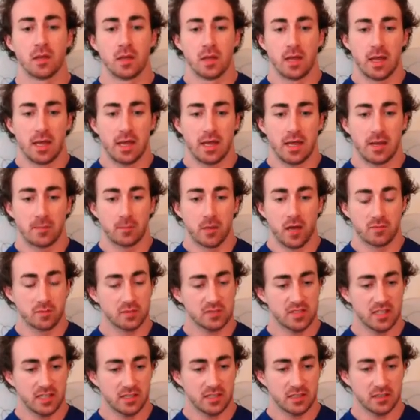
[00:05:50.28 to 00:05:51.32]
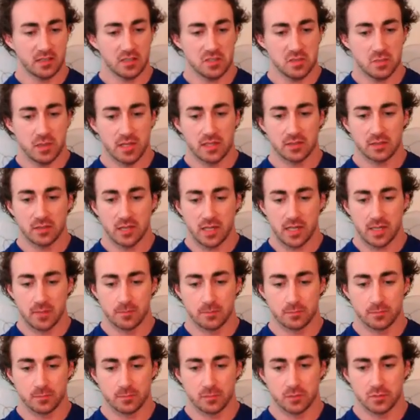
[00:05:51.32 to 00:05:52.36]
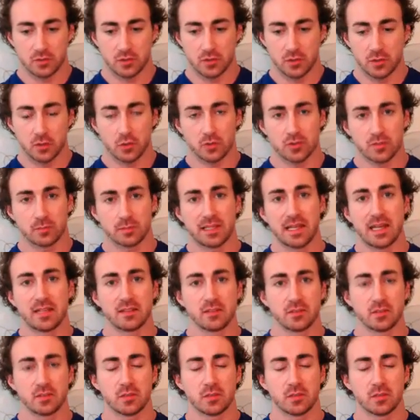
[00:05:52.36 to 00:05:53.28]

I've been thinking as well, you know, the plan,